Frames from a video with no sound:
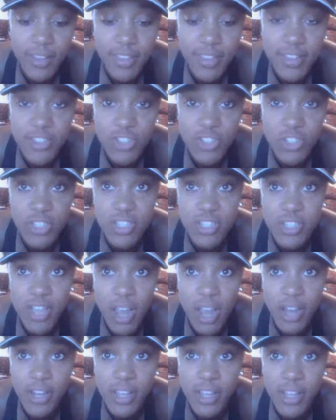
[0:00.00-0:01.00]
that's just
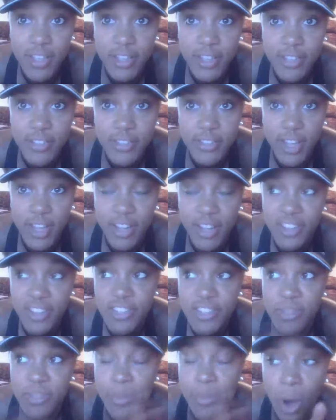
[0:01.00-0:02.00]
kind of a
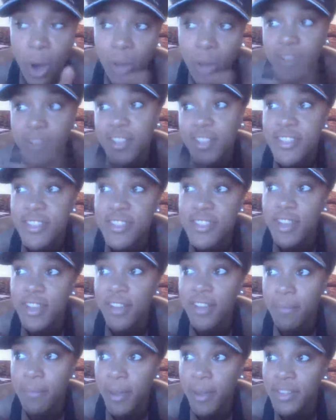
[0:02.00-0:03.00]
small list
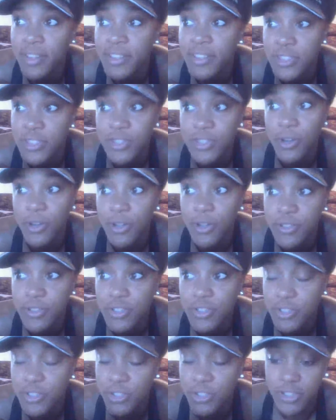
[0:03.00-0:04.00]
of my
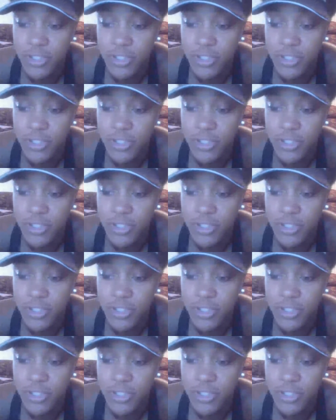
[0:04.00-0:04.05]
concerns.